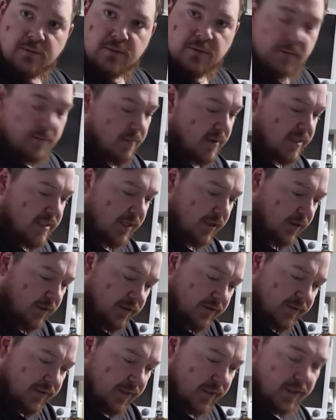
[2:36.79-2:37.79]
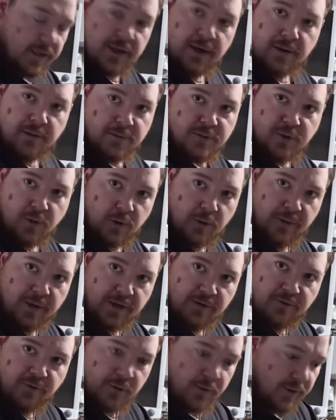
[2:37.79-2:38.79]
material to absorb any
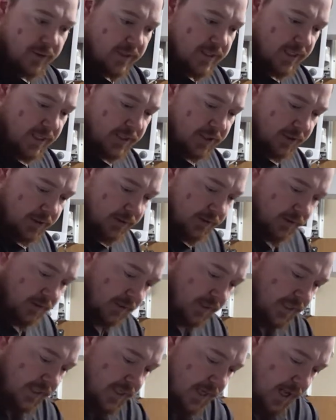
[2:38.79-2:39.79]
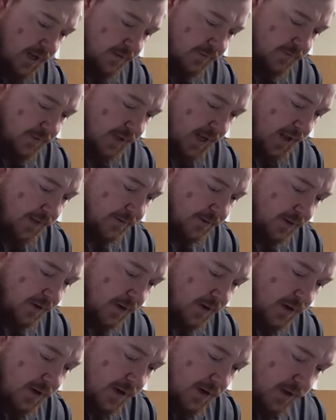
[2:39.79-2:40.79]
fluids that you're leaking out of your catheter.
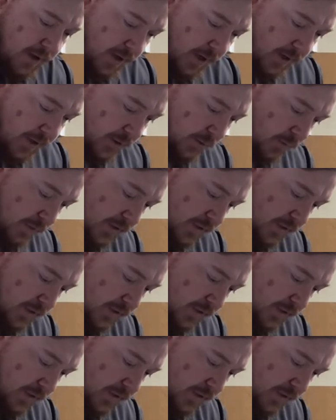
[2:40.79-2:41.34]
And you'll want